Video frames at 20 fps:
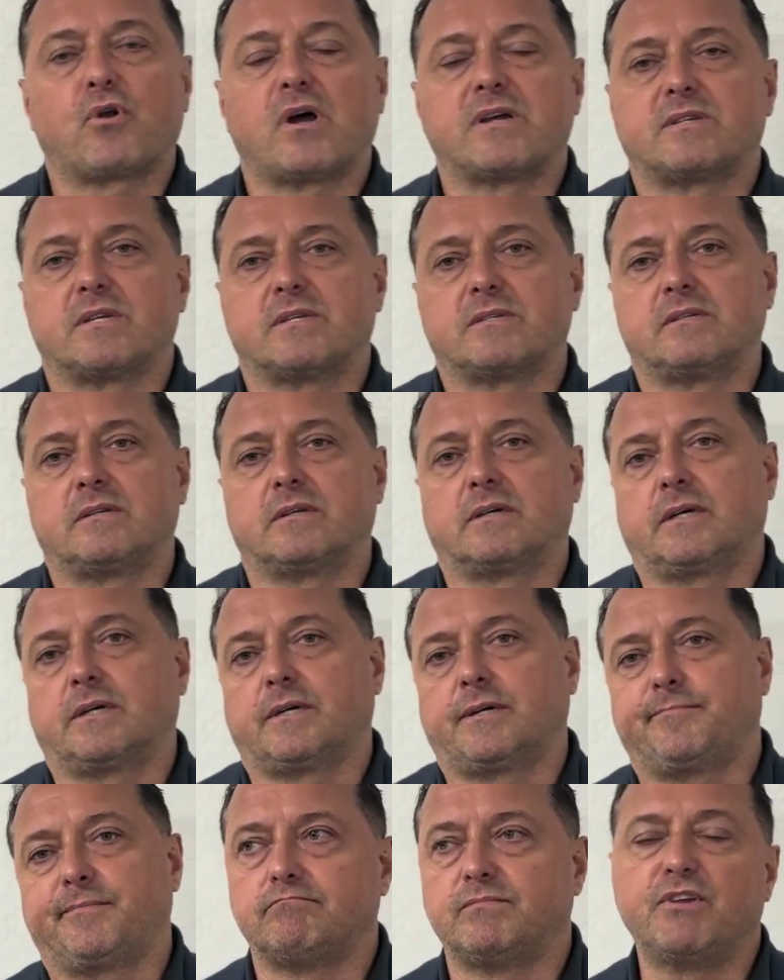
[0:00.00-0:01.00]
process is
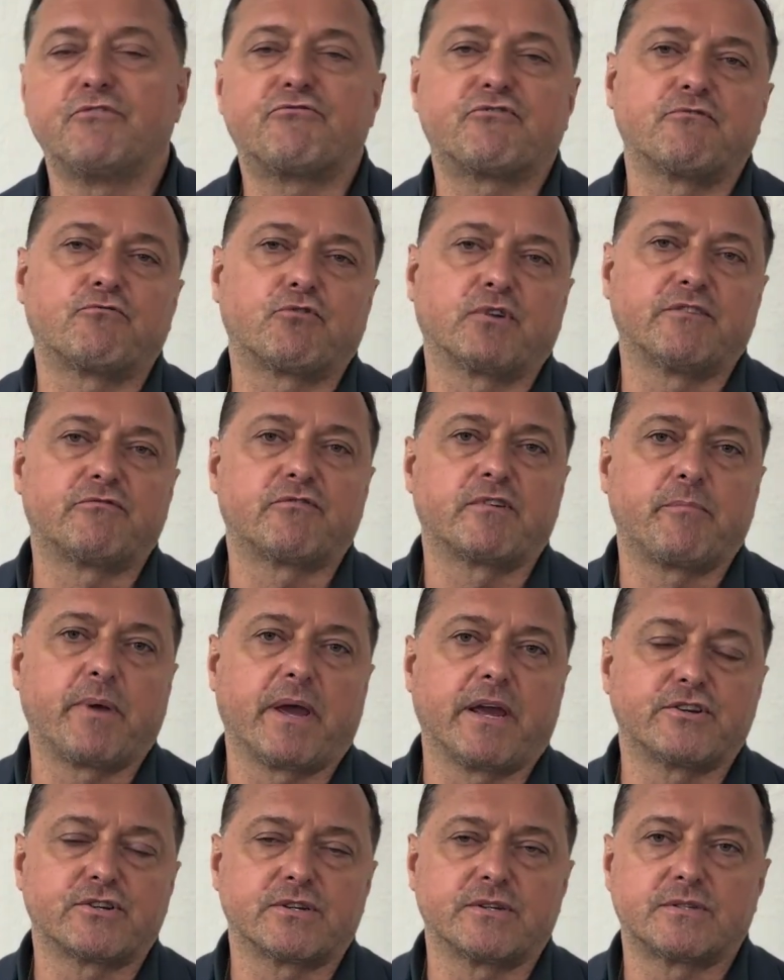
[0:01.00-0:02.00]
different for different
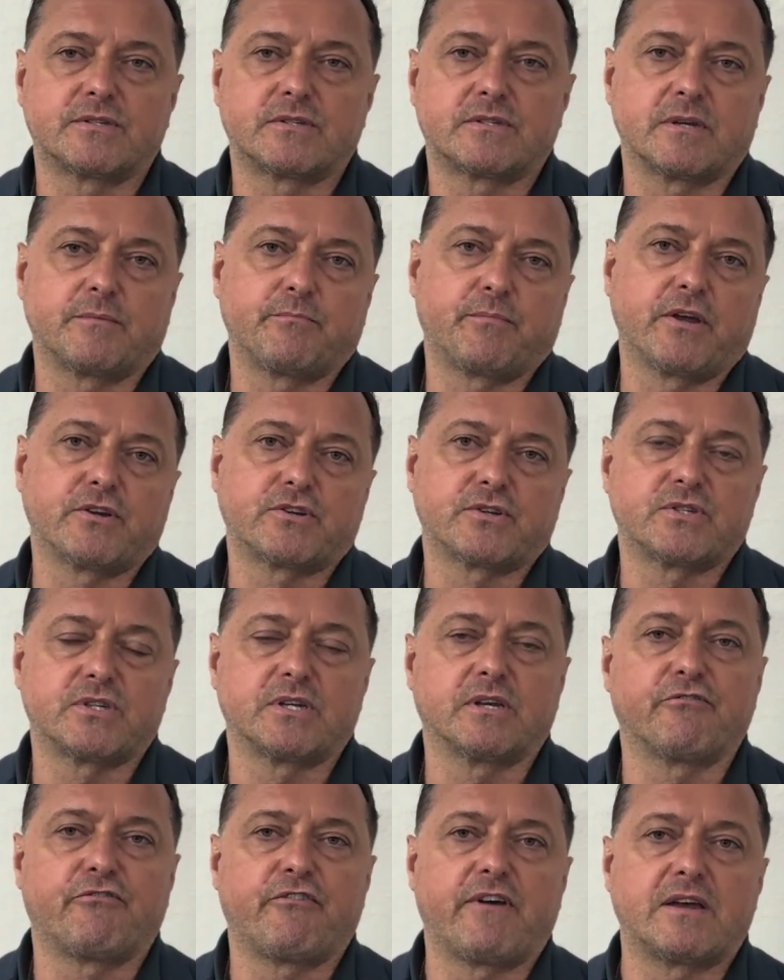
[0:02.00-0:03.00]
patients. Some patients
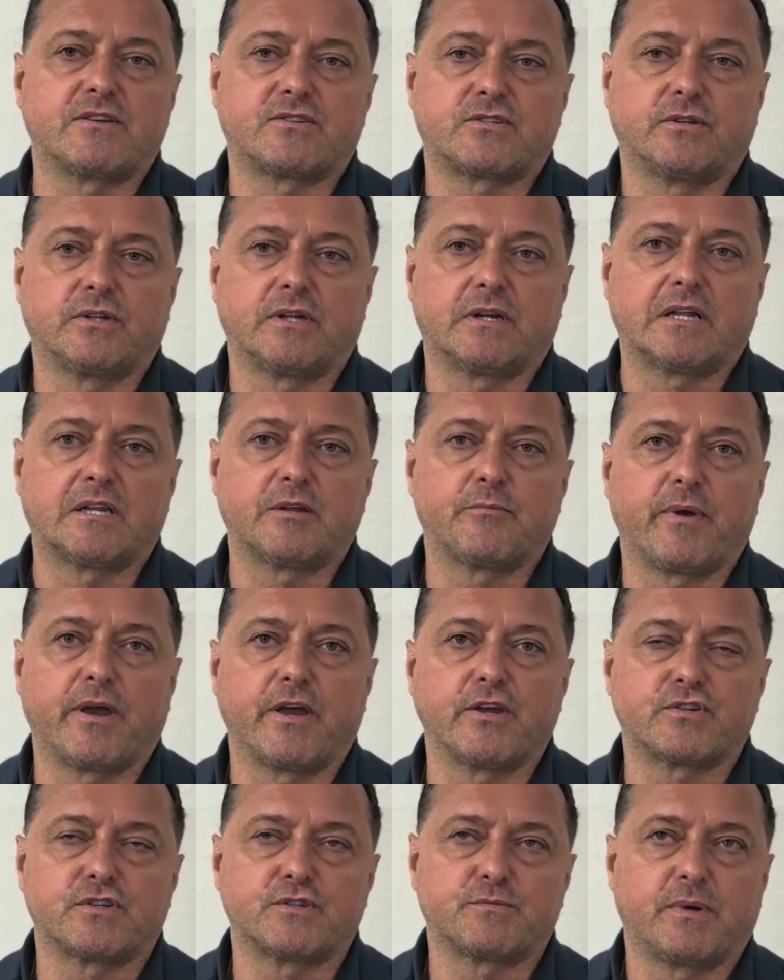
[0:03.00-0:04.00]
heal faster than other
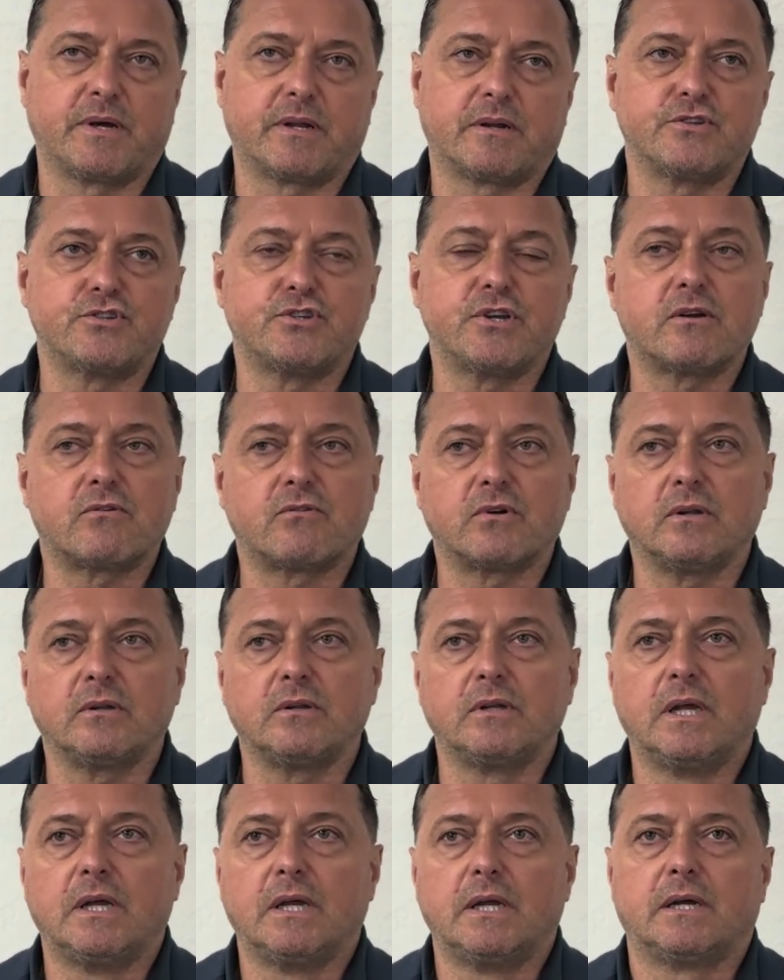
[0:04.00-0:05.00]
patients, but in
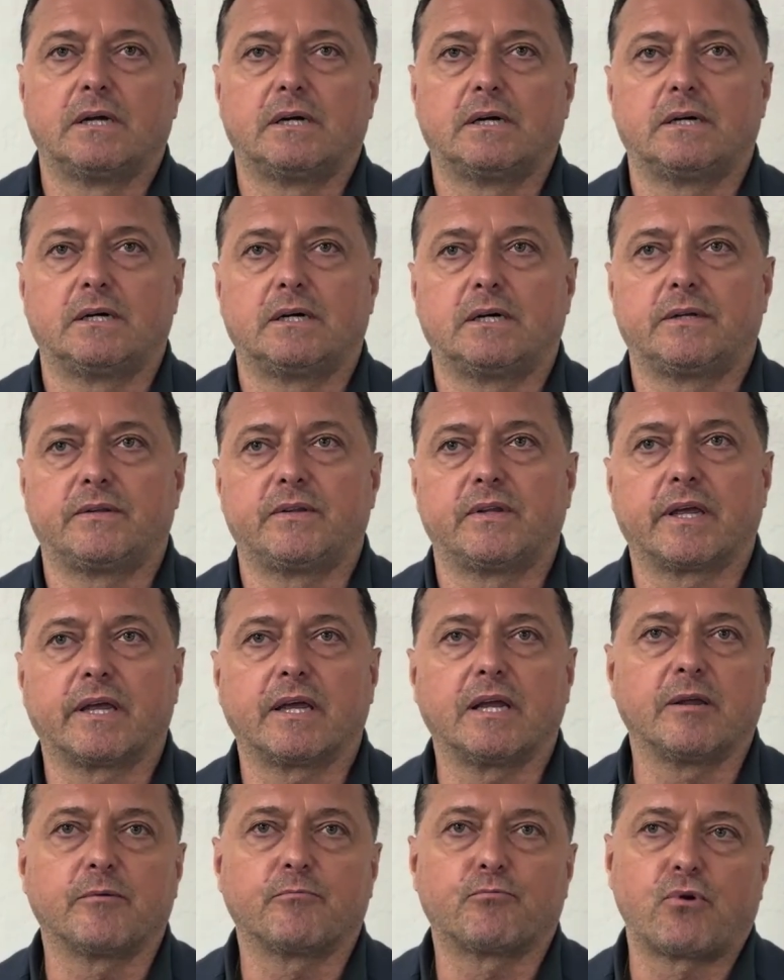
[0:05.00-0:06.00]
general, the
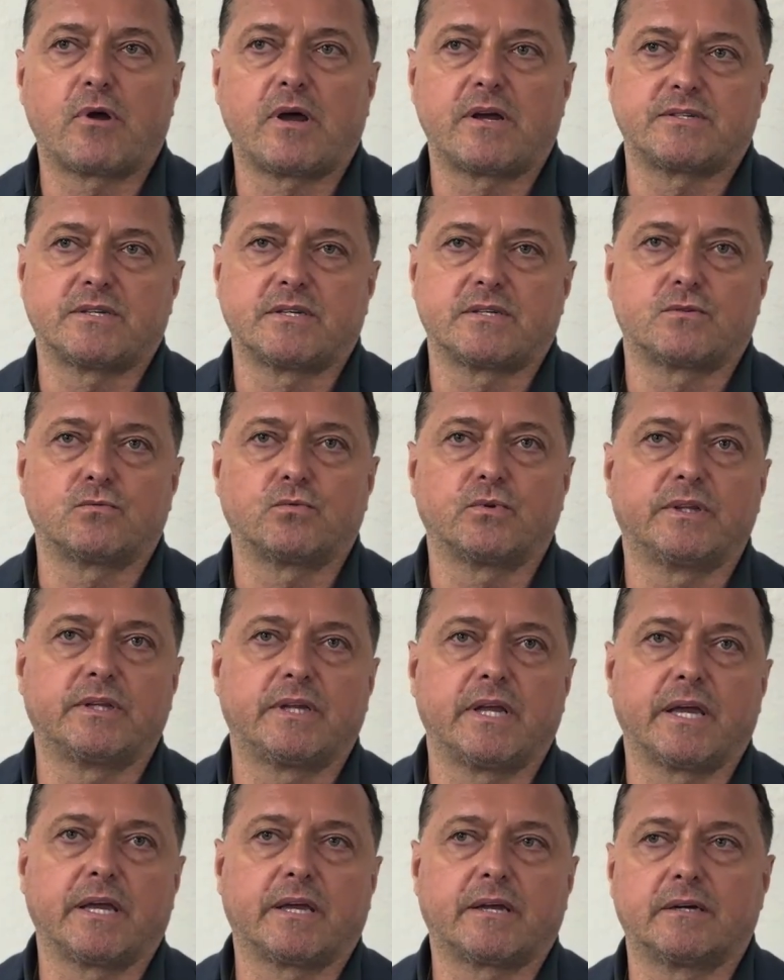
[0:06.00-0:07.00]
healing process would
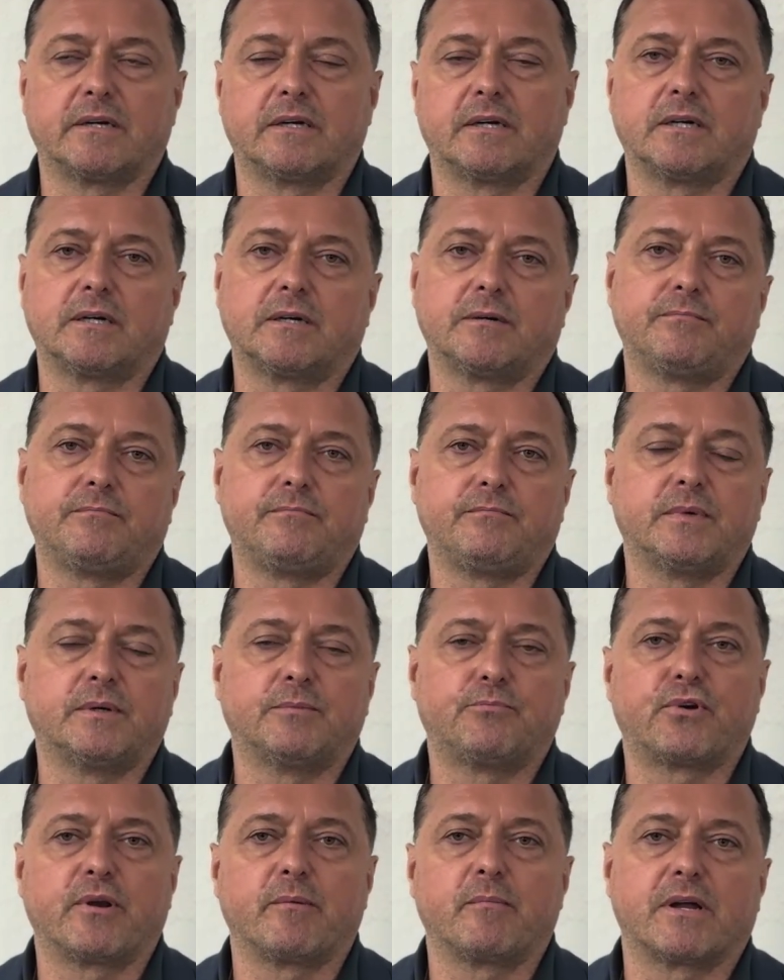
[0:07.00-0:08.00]
take
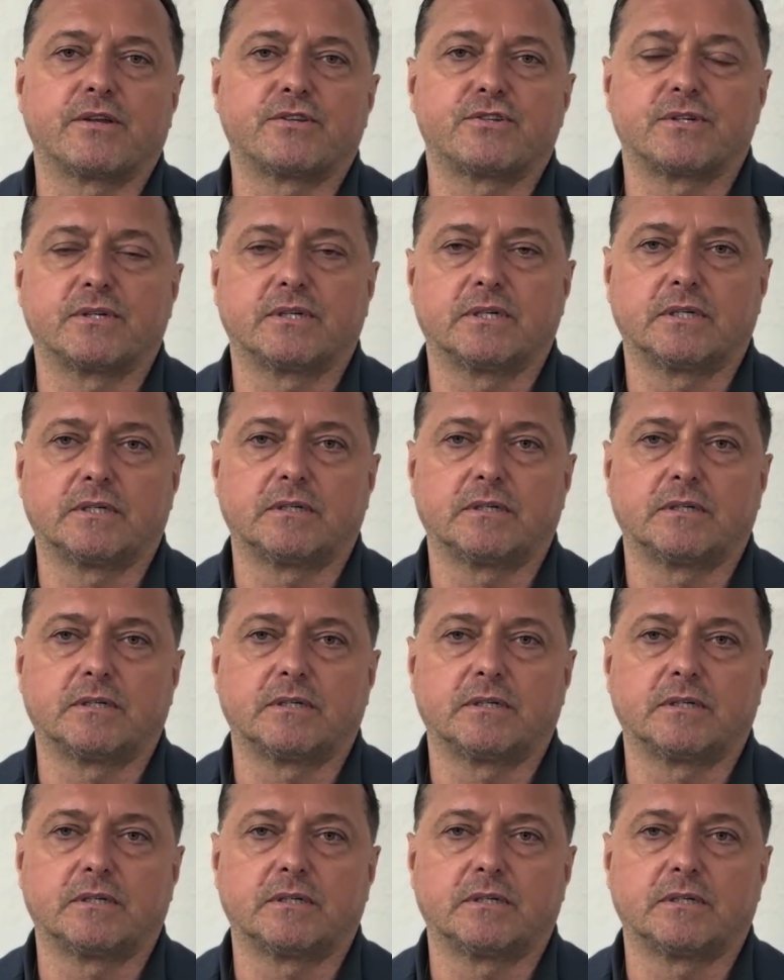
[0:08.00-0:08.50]
pretty much